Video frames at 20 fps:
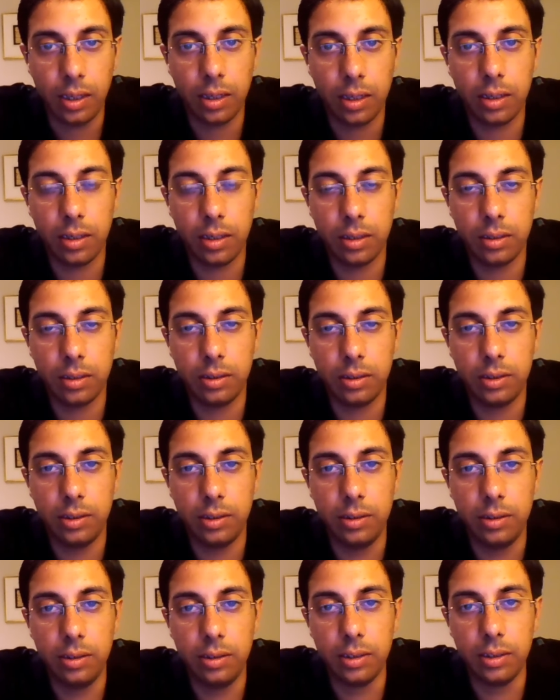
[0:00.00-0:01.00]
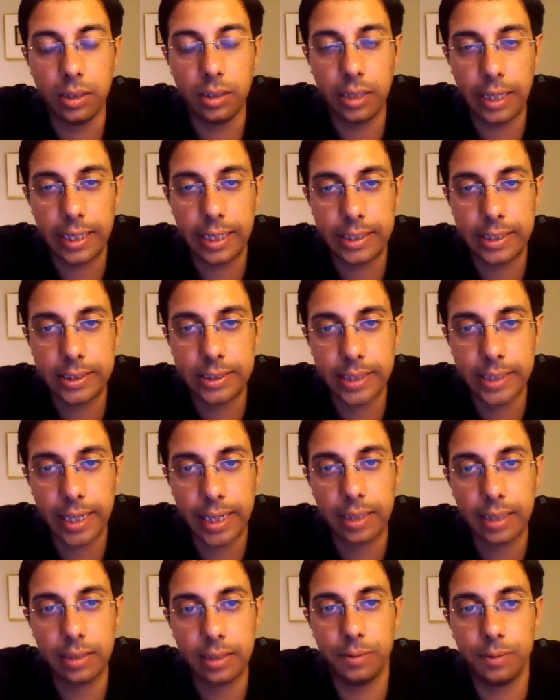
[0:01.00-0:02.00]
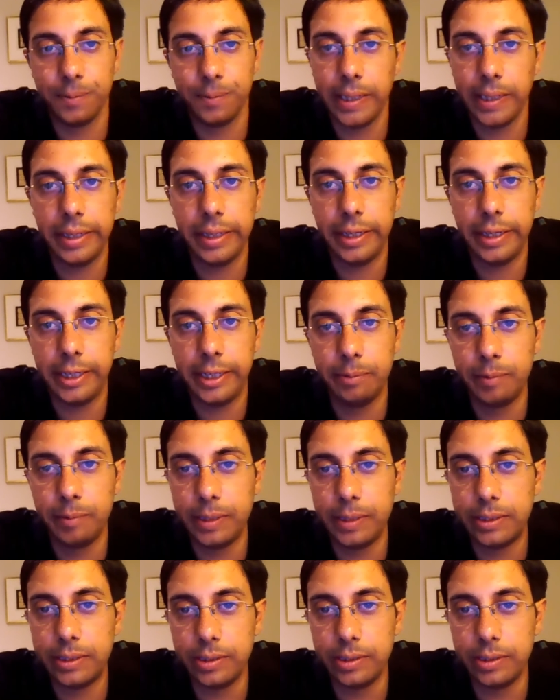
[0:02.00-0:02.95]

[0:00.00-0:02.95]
uh, the exact way in which